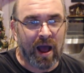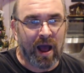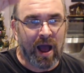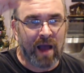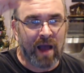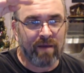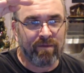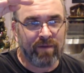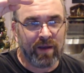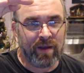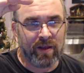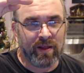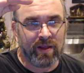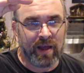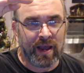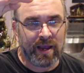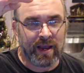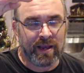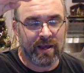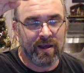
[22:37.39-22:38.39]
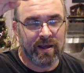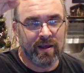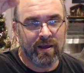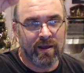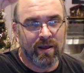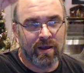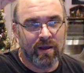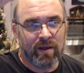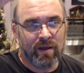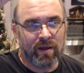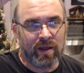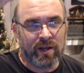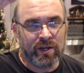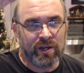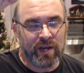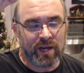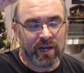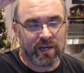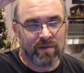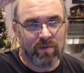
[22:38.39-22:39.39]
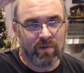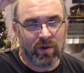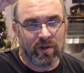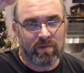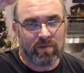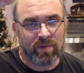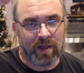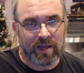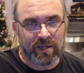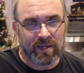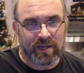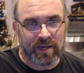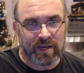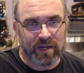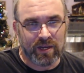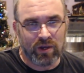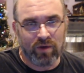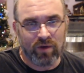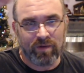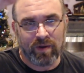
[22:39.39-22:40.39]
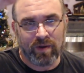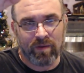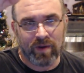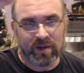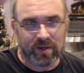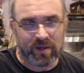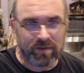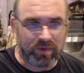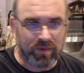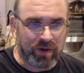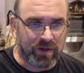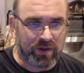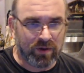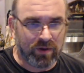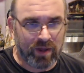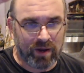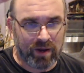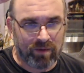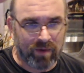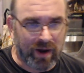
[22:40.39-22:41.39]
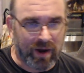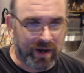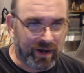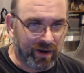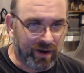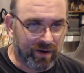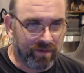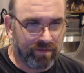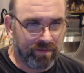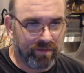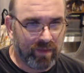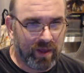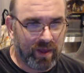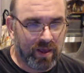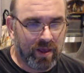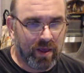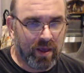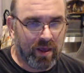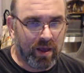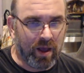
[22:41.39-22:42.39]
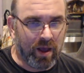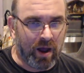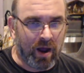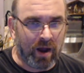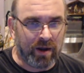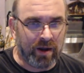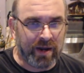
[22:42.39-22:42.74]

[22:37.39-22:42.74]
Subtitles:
I feel like injection molded plastic and UV resin prints are like right here.